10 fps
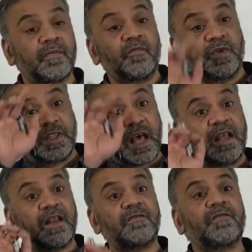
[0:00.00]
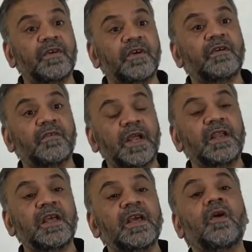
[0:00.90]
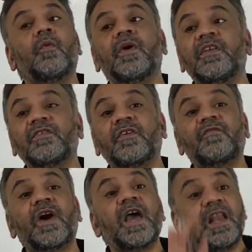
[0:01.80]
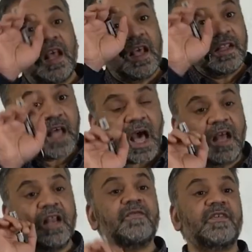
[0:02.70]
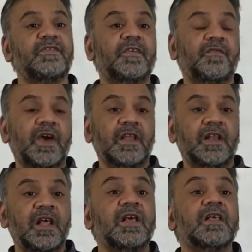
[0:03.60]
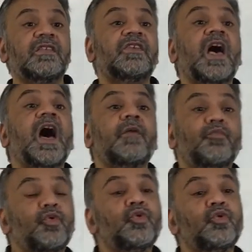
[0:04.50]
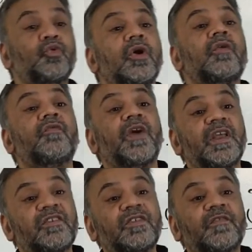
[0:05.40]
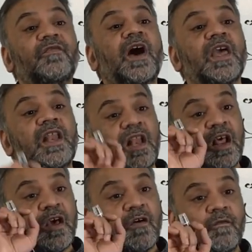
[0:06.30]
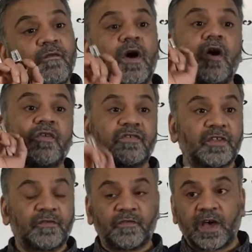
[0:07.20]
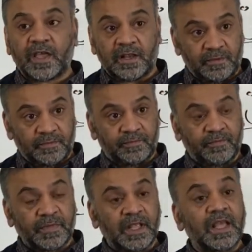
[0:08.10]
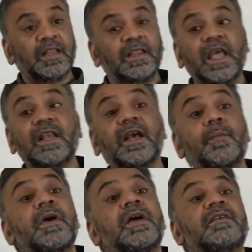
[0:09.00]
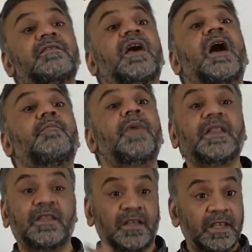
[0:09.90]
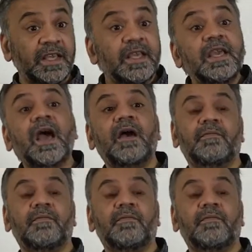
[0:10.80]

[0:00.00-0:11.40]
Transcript: with the alif, right? Where is the file? The alif is the file. Zahabu. Where is the file? Waw is the file. Then come zahabat, hiya.